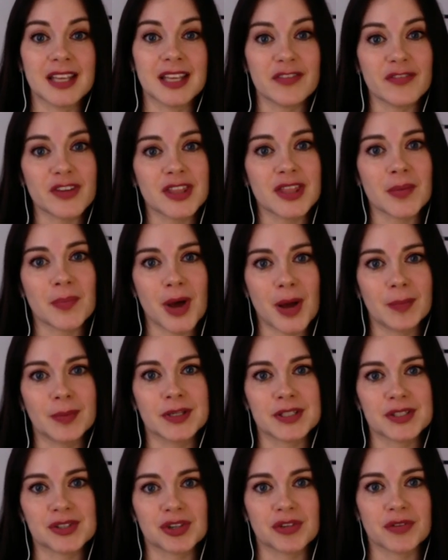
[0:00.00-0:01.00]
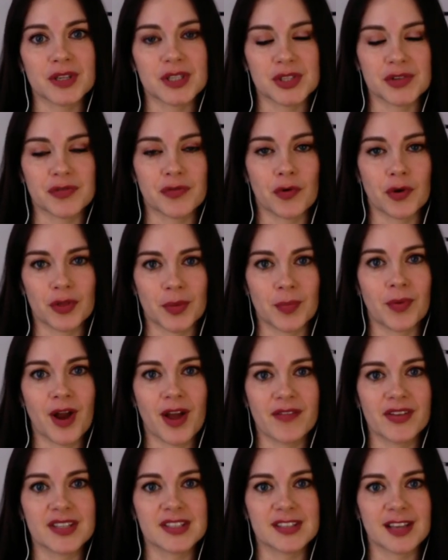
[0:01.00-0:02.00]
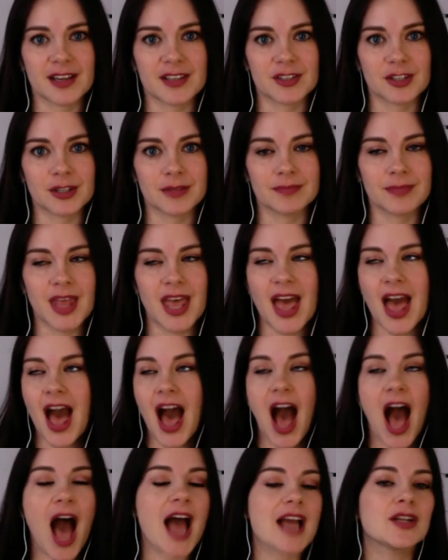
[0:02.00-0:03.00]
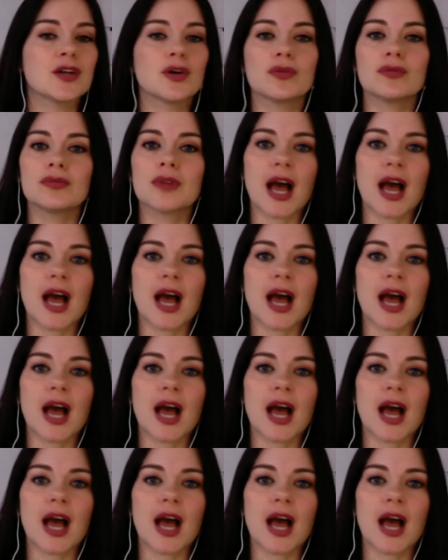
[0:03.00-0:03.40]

leaving the public service for the private sector. I